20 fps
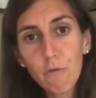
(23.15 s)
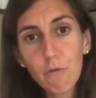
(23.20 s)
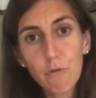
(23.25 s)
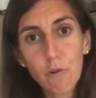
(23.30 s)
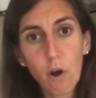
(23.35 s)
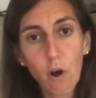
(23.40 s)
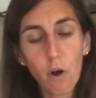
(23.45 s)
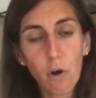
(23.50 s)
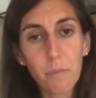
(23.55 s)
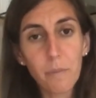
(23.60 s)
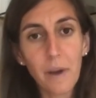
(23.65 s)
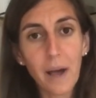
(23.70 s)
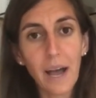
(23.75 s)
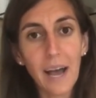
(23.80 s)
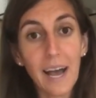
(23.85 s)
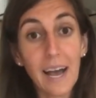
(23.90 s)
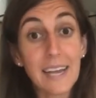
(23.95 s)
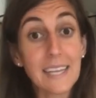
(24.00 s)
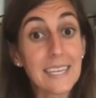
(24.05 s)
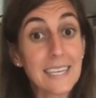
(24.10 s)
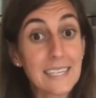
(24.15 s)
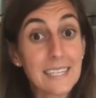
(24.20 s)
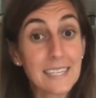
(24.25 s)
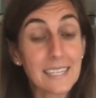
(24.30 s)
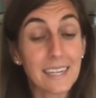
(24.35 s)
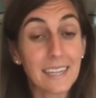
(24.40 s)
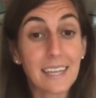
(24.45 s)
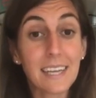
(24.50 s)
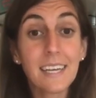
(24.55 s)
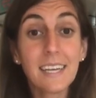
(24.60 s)
from
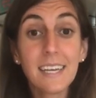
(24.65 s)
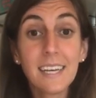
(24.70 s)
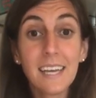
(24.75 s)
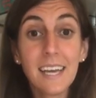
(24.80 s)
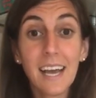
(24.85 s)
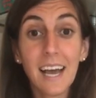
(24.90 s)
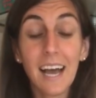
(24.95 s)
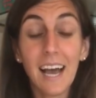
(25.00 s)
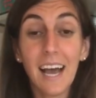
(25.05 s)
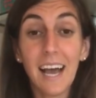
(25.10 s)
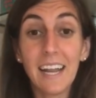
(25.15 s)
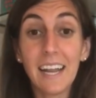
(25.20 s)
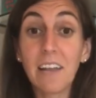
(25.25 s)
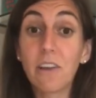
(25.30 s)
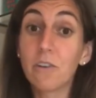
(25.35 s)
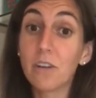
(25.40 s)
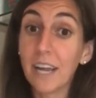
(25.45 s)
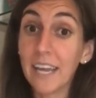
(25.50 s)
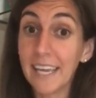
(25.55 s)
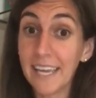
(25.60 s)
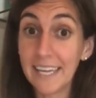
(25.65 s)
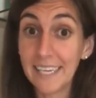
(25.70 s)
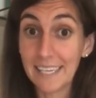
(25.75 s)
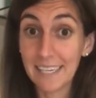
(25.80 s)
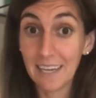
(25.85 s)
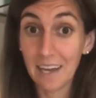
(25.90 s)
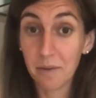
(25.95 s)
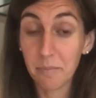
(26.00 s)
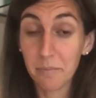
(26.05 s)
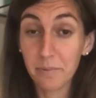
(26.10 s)
yesterday and I'm gonna heat
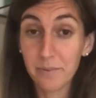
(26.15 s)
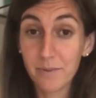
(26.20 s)
it up.